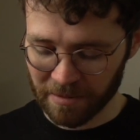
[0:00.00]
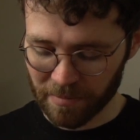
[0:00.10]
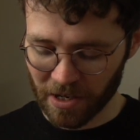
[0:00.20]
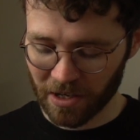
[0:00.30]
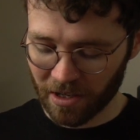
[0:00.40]

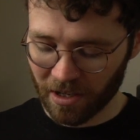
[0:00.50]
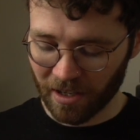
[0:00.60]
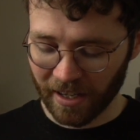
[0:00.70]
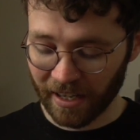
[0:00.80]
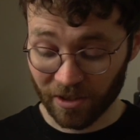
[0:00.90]
But
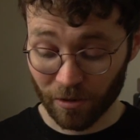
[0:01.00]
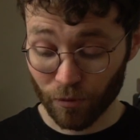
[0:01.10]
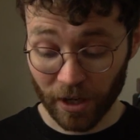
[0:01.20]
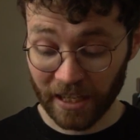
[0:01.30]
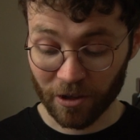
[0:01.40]
it's a
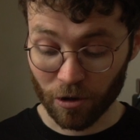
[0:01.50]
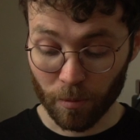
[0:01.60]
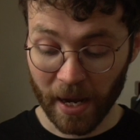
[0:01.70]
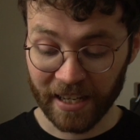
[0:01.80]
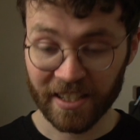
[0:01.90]
really cool
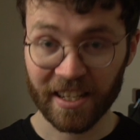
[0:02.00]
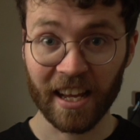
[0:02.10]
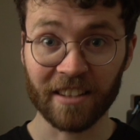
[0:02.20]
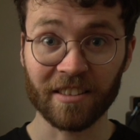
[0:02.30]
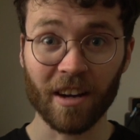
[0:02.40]
bass,
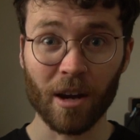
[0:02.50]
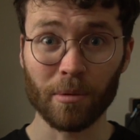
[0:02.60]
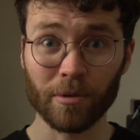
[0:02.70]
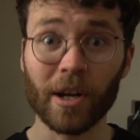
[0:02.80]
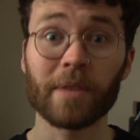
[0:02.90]
and I
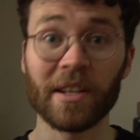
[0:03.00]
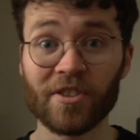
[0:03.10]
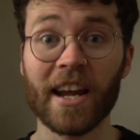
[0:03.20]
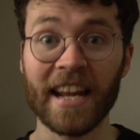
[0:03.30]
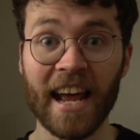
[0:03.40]
would recommend
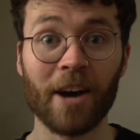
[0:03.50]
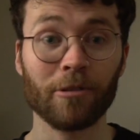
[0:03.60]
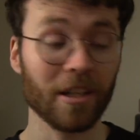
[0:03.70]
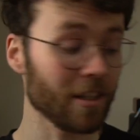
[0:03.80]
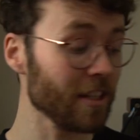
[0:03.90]
checking it out
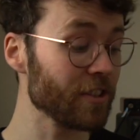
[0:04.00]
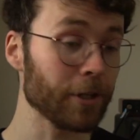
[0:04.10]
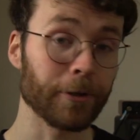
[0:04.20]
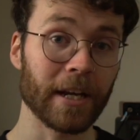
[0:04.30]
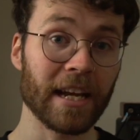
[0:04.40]
when
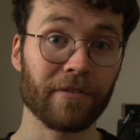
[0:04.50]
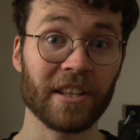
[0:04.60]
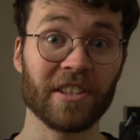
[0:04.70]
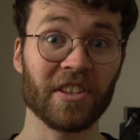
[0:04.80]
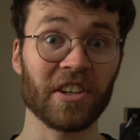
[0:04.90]
considering it, if
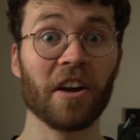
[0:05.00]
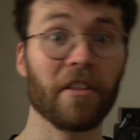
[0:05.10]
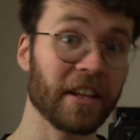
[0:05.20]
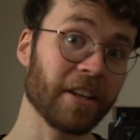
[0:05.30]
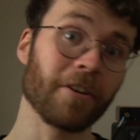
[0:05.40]
this is the kind of
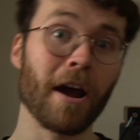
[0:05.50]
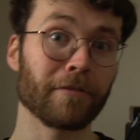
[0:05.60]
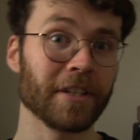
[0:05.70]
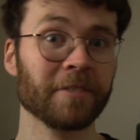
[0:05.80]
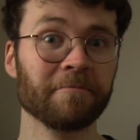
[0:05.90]
thing that you're
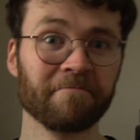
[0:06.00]
after.